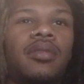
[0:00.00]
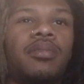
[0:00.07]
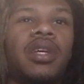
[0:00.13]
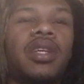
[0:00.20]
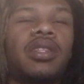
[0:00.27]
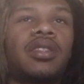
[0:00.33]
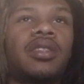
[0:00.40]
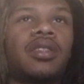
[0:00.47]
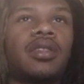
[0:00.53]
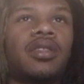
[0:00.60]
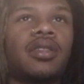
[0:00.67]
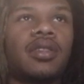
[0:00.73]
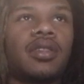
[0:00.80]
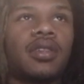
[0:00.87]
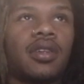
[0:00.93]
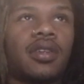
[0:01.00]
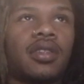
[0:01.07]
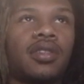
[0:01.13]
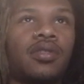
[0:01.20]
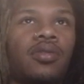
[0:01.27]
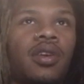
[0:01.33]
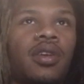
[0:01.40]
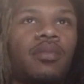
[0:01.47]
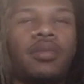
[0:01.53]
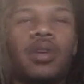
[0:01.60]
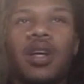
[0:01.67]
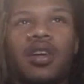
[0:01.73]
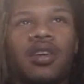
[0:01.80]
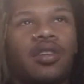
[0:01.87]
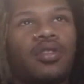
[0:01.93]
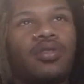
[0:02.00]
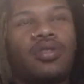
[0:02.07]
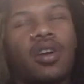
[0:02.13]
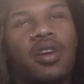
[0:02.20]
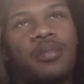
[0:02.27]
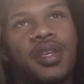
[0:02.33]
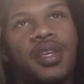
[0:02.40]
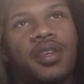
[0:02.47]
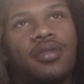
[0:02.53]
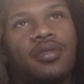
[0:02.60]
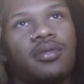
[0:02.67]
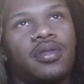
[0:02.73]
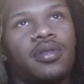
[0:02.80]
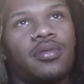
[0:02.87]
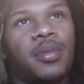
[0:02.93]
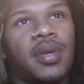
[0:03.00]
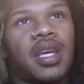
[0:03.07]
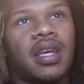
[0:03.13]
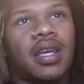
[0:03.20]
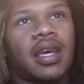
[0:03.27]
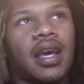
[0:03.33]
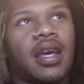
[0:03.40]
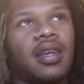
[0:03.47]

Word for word: Bitch, is you uh, you calling me cute? Can being I gay?